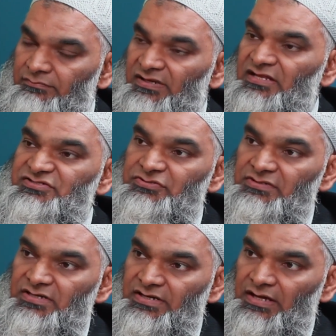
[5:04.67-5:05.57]

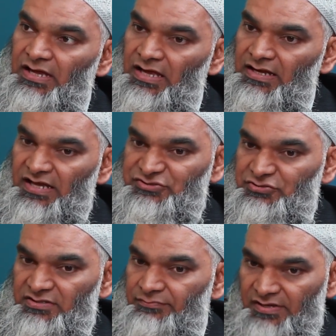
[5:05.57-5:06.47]
Peninsula had
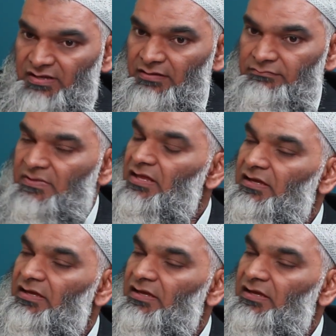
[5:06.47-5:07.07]
actually become